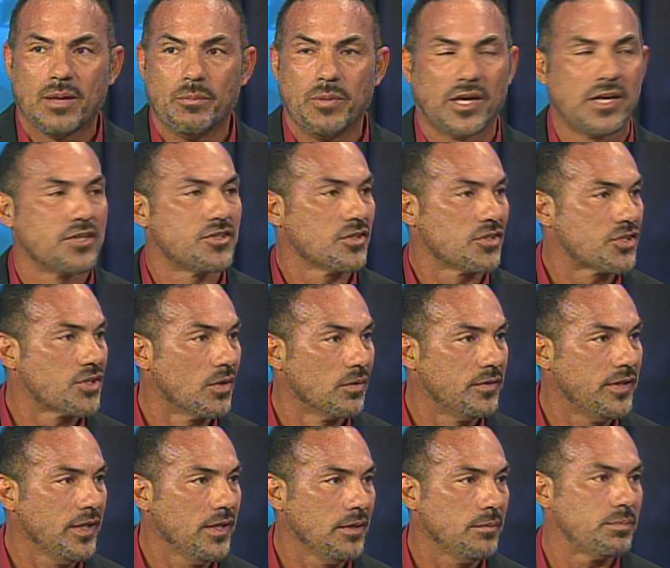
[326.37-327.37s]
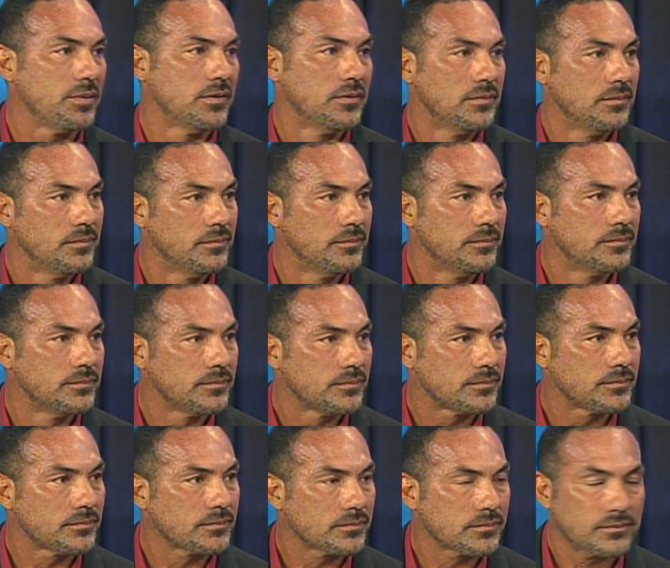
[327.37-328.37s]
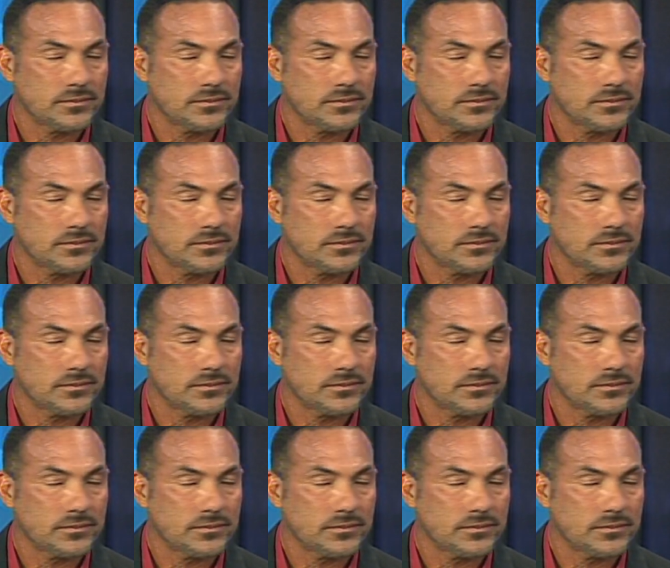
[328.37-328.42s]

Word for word: because they're so deep. It's probably a good